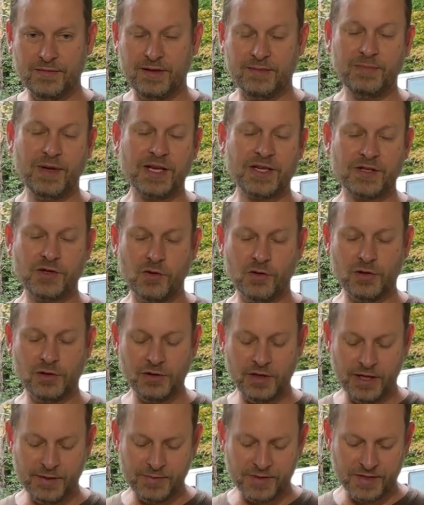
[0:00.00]
makes no
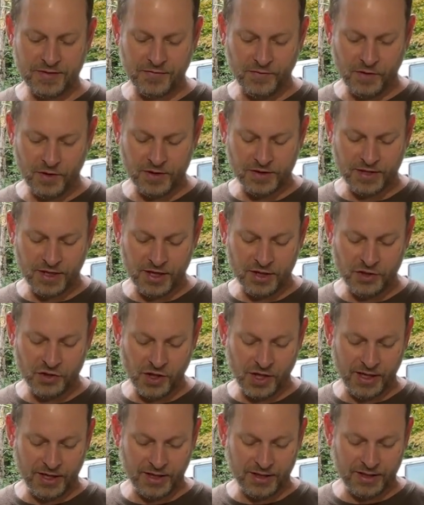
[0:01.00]
claims as far as
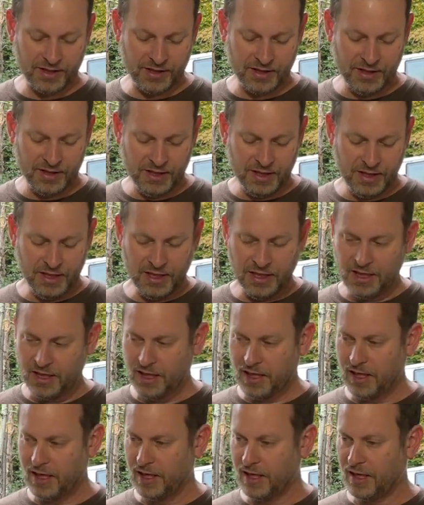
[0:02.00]
hygienic,
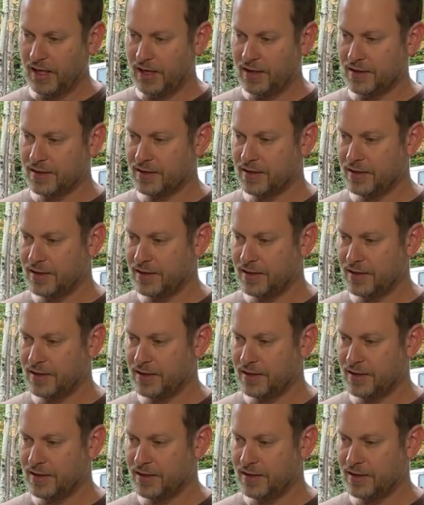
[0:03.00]
and